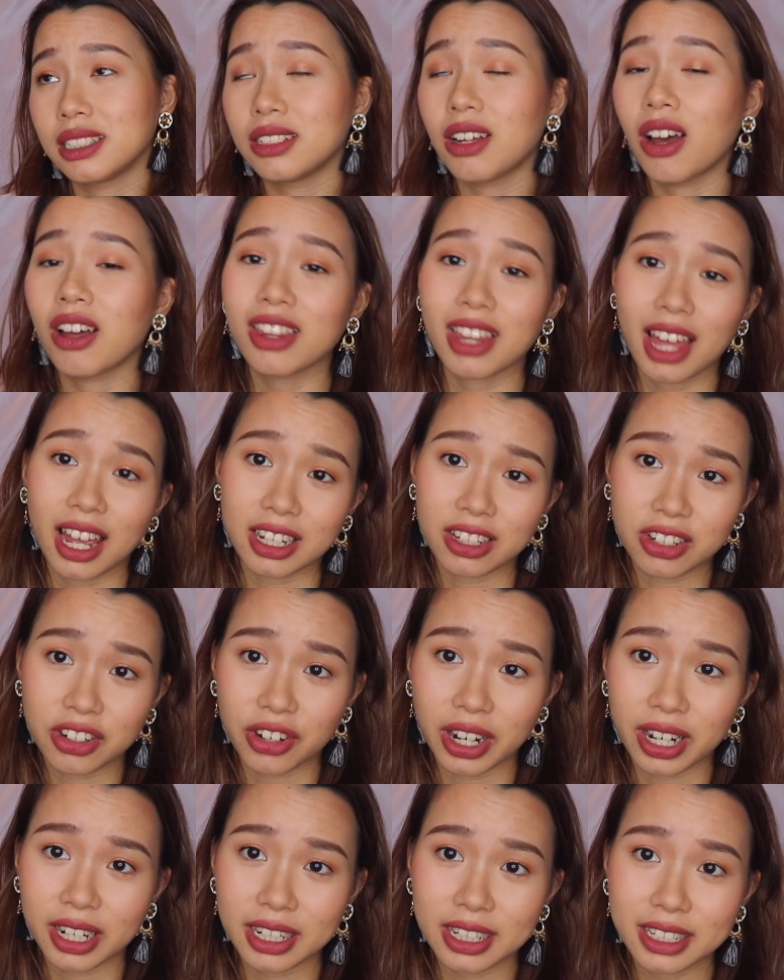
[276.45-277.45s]
not that
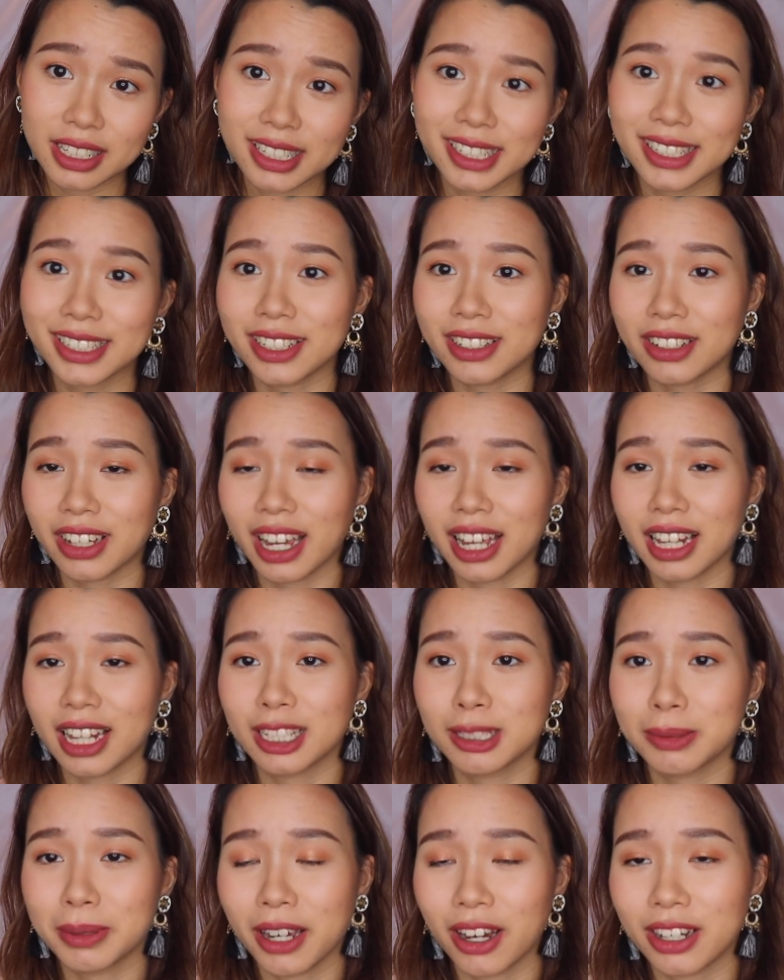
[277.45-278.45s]
great. Okay,
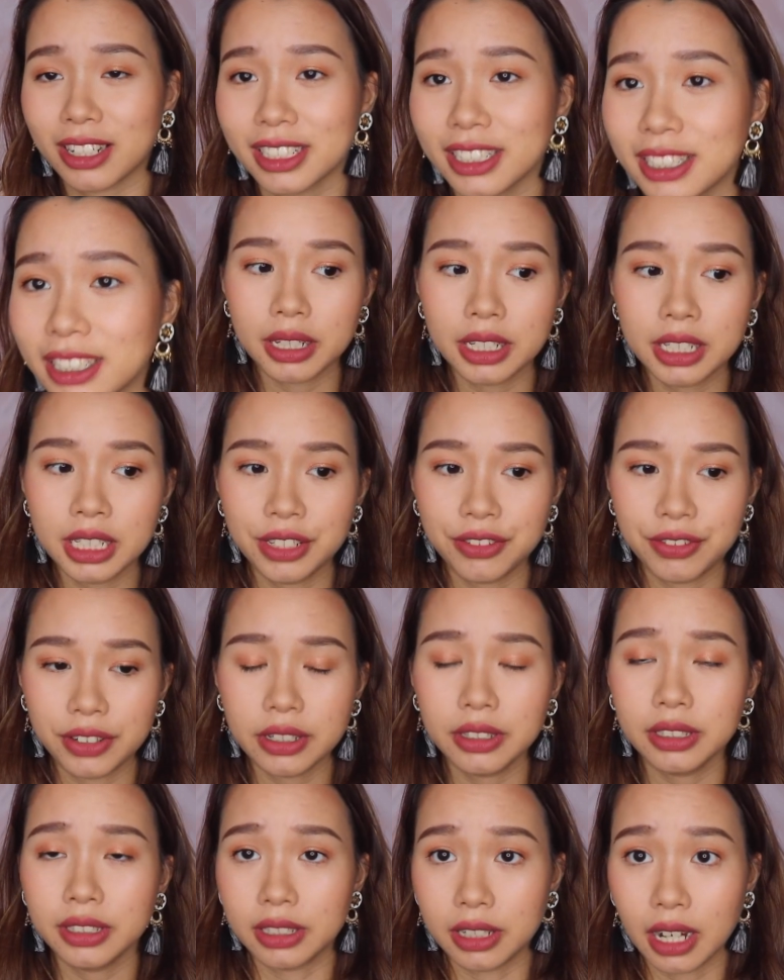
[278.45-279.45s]
let's be honest. This
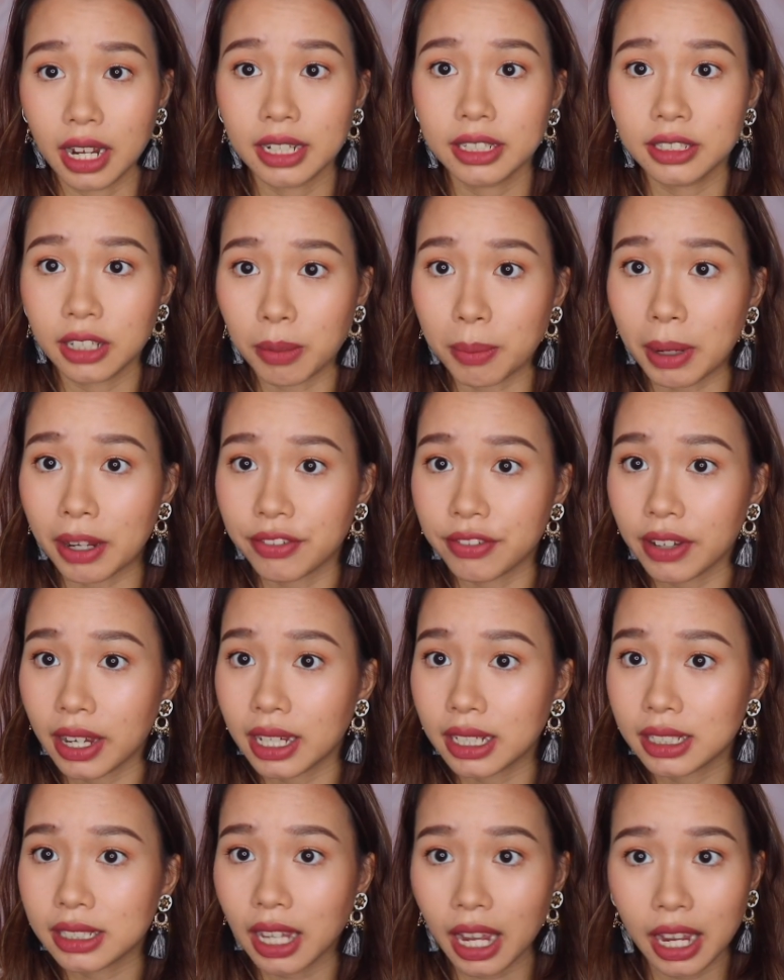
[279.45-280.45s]
feels nice on my
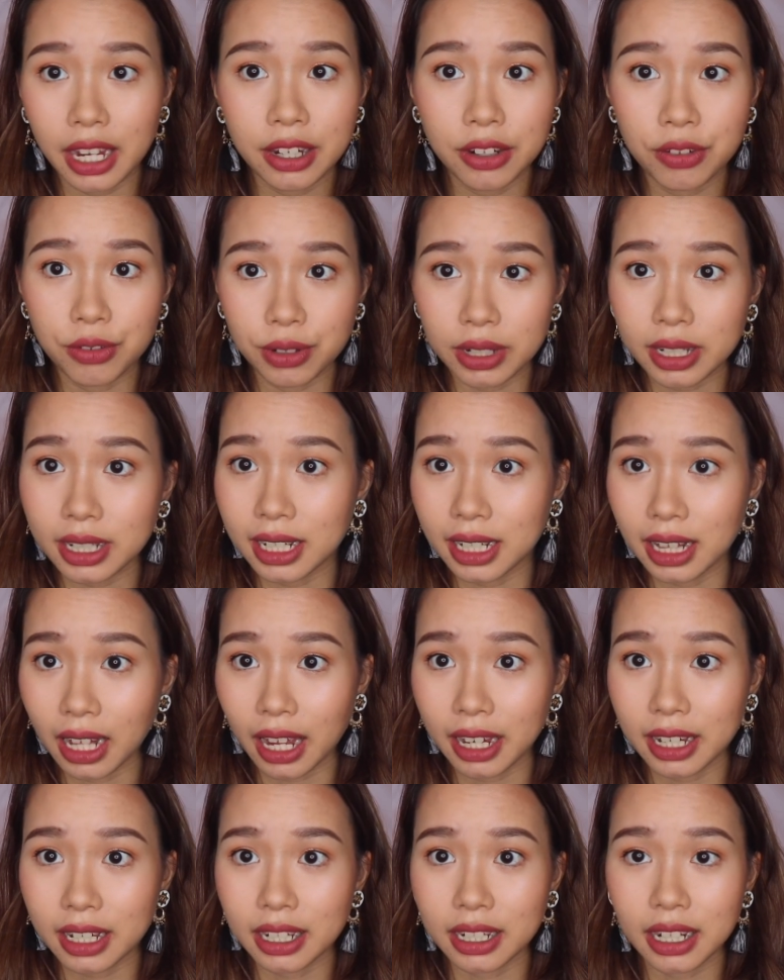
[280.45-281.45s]
face. I really
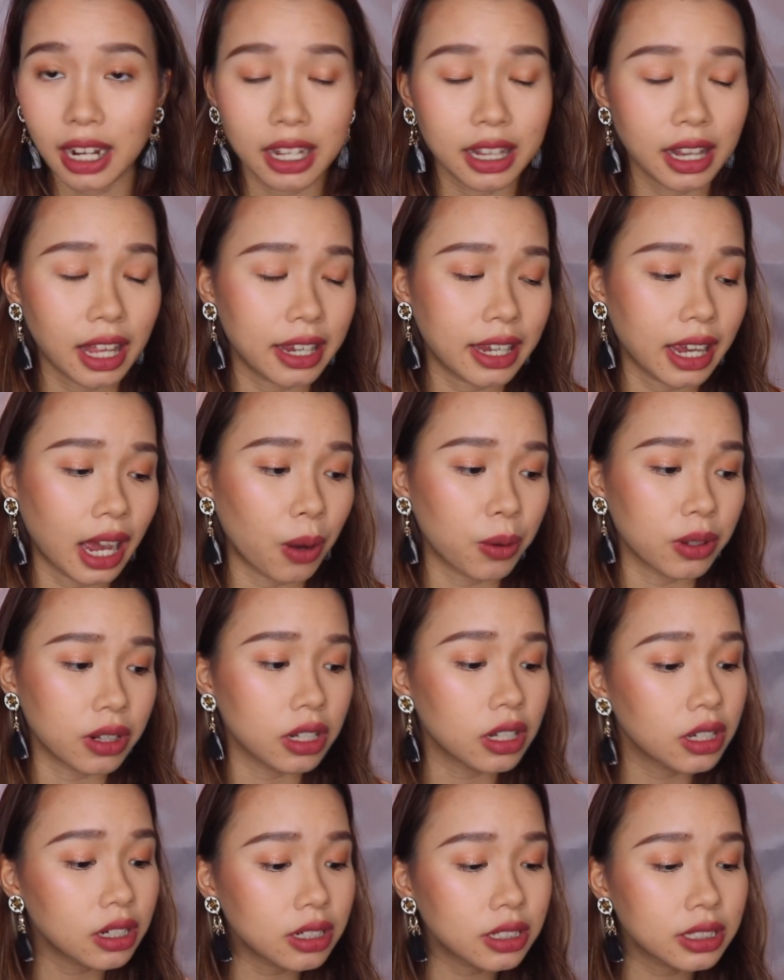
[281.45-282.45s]
like it. I like how it
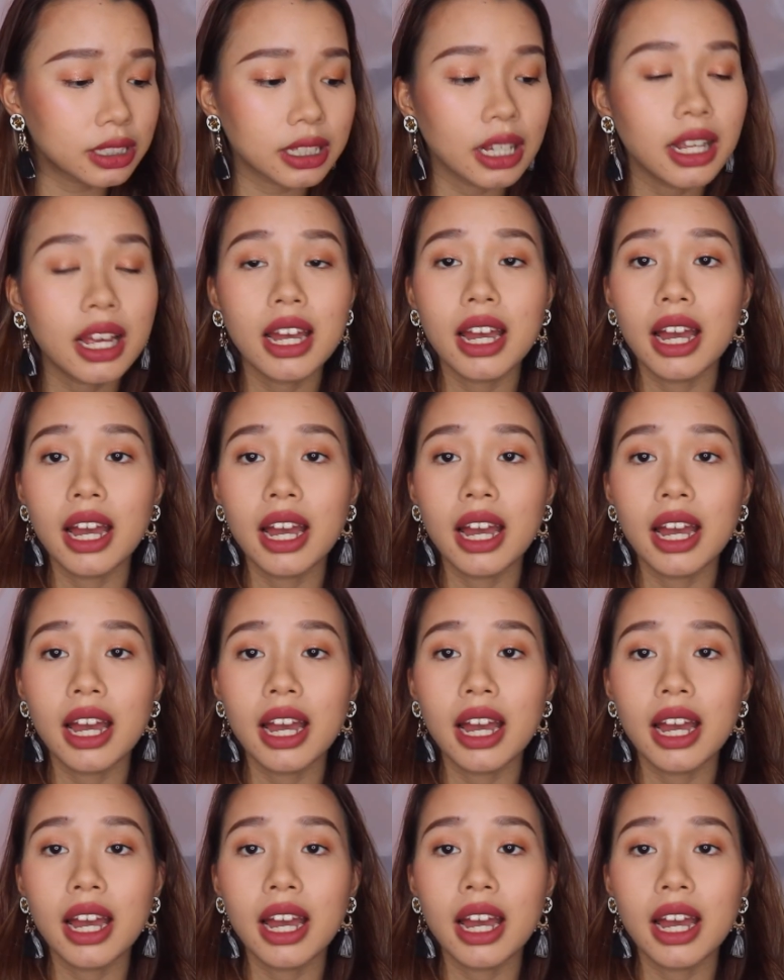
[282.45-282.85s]
looks.